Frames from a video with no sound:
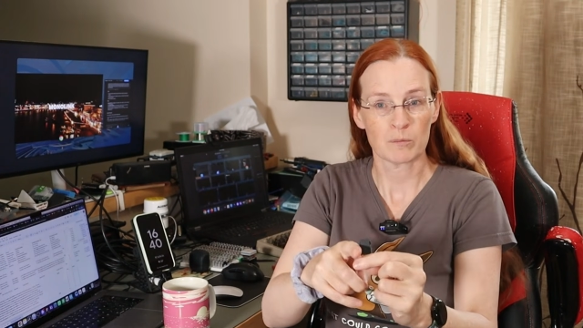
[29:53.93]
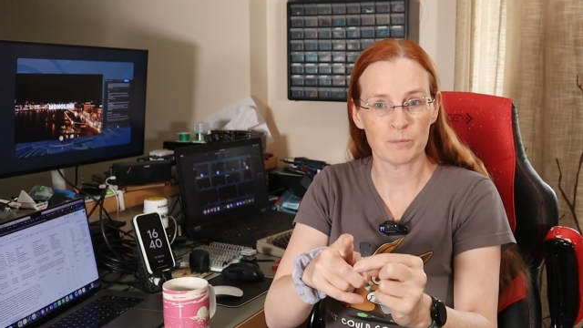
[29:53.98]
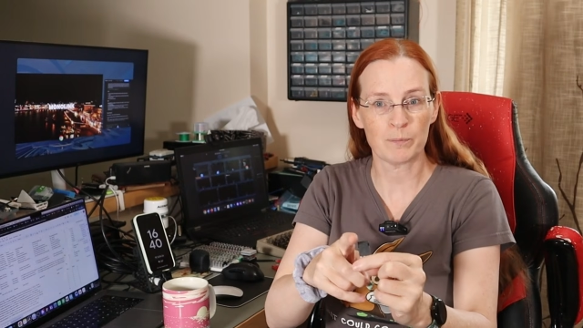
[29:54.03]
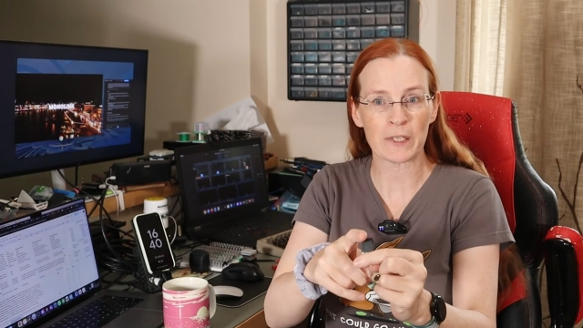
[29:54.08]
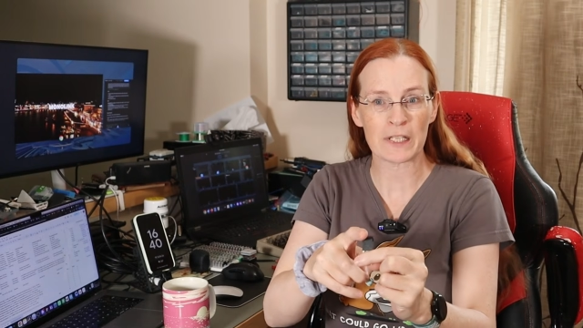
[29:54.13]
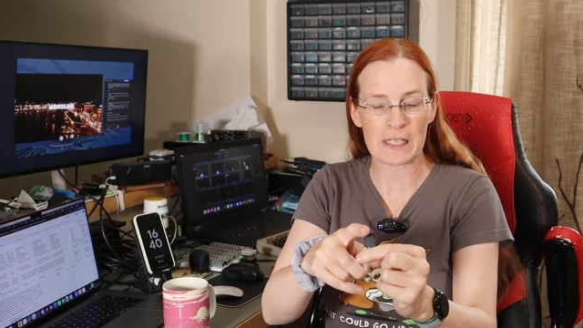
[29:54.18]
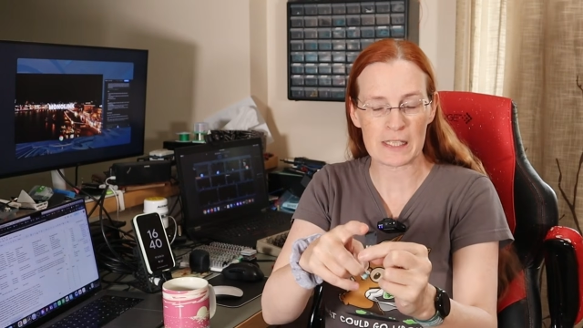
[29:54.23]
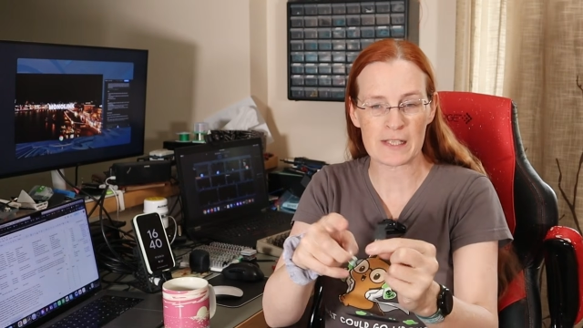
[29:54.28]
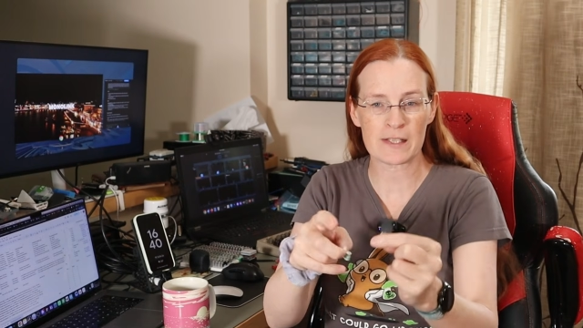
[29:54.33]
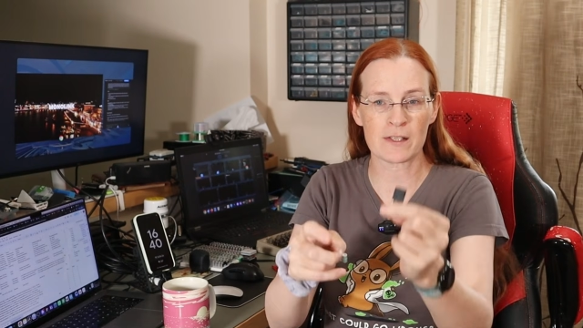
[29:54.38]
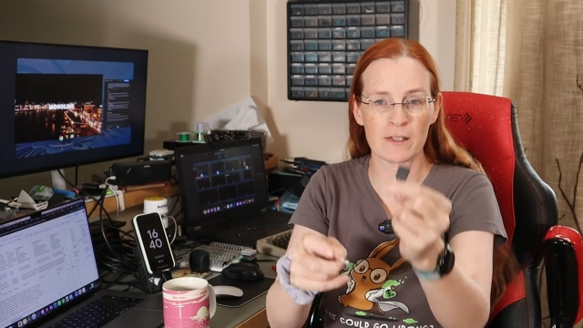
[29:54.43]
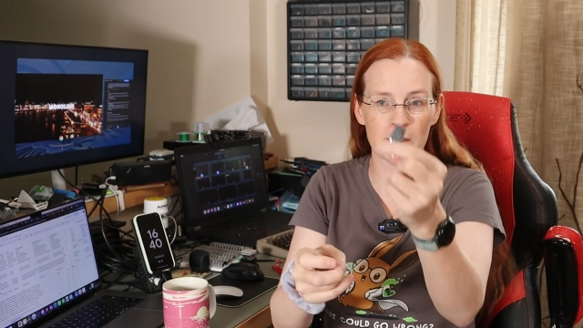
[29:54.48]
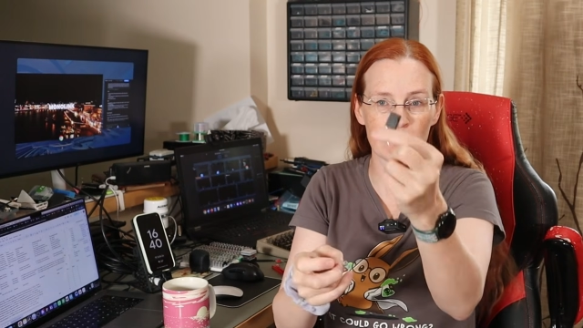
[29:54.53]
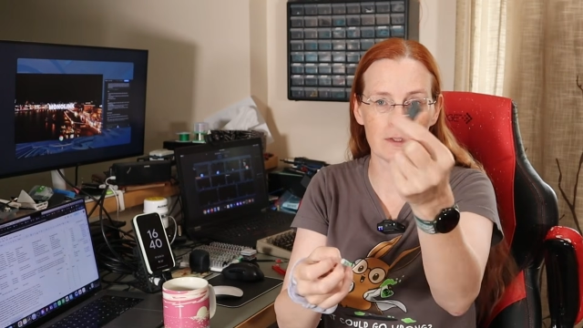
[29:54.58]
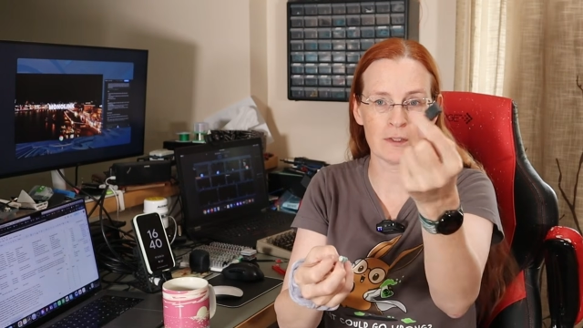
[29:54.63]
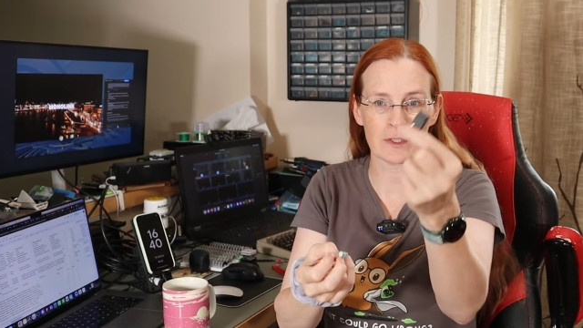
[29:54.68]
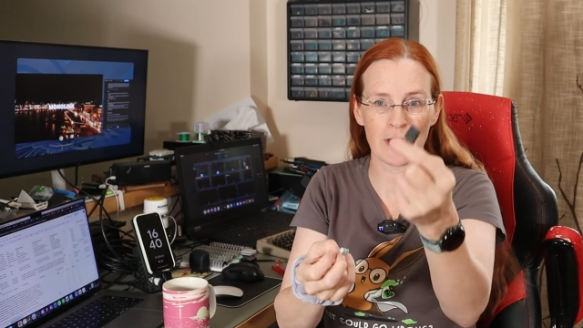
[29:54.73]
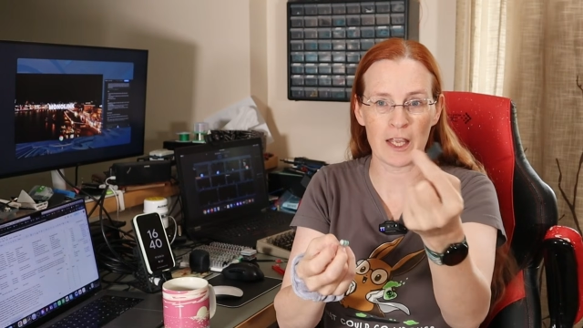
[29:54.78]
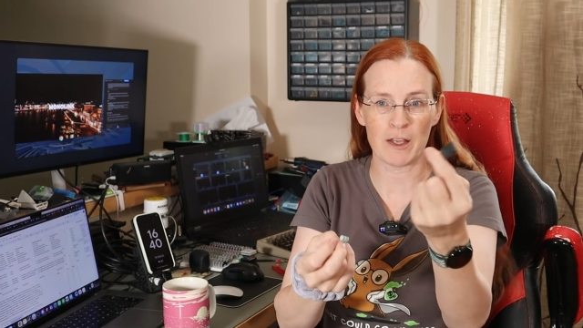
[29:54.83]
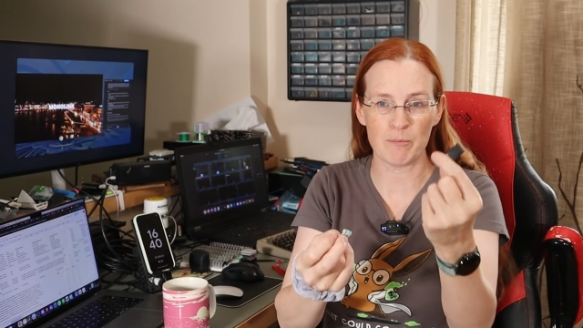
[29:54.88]
but it's
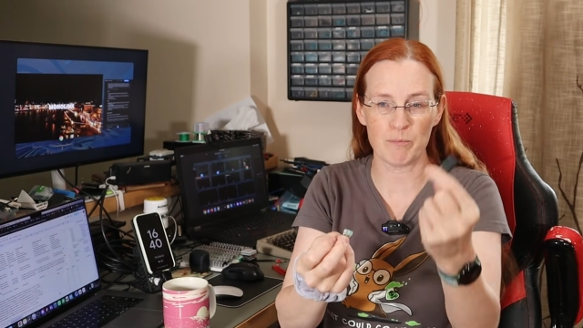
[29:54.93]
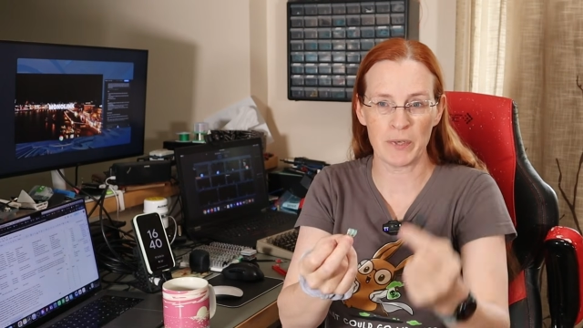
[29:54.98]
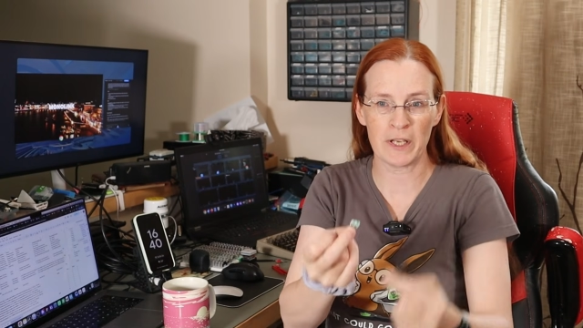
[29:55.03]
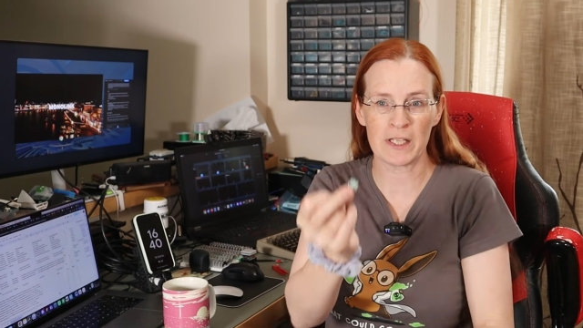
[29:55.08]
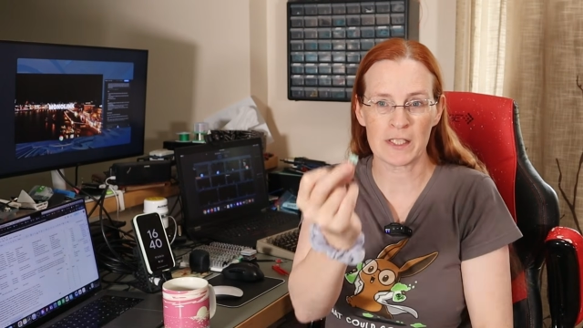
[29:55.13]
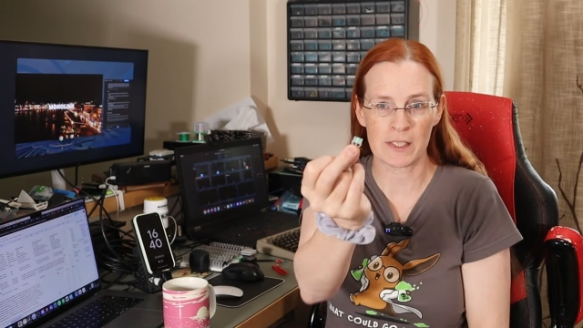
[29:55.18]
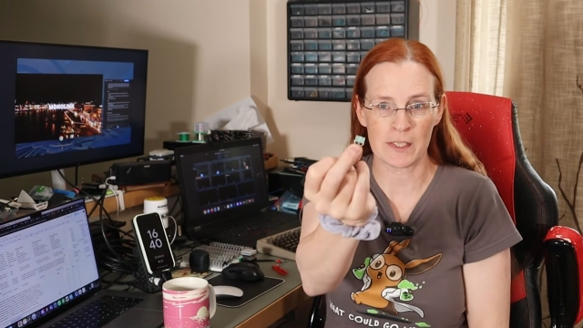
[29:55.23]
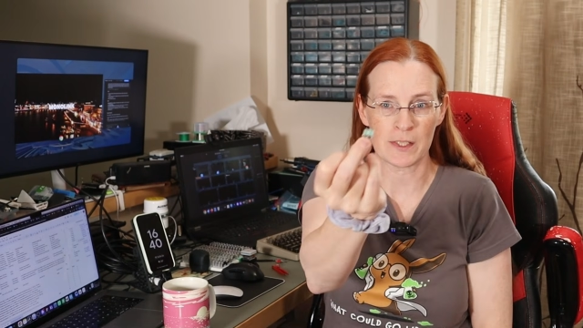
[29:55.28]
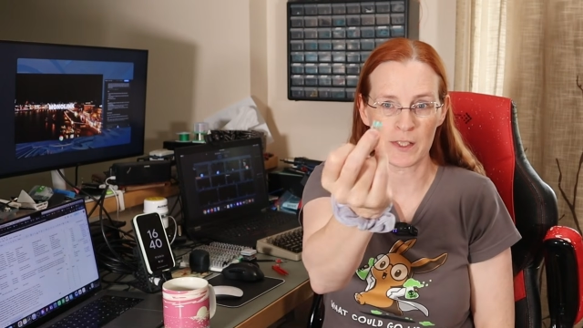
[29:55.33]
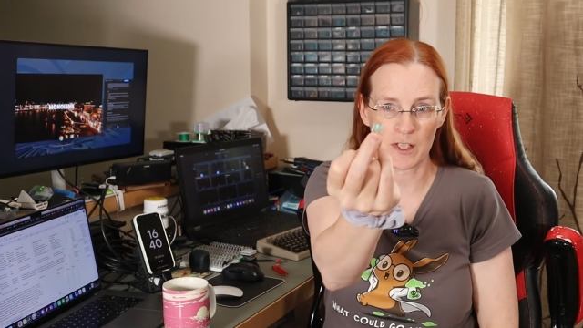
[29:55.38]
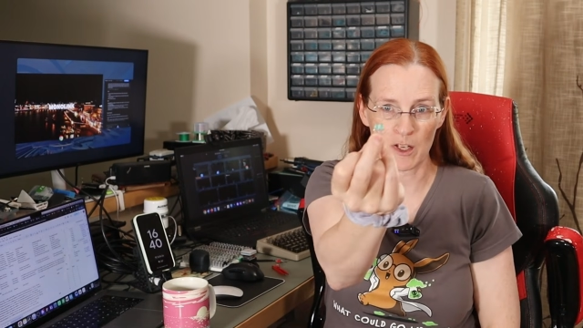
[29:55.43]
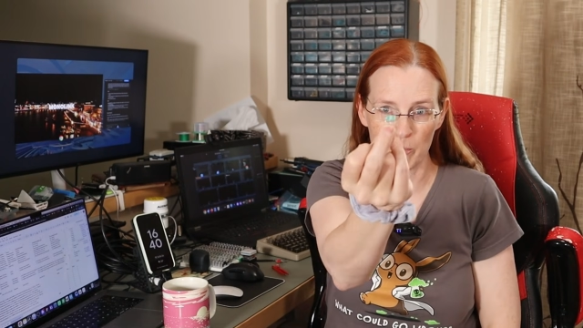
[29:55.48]
still a pittance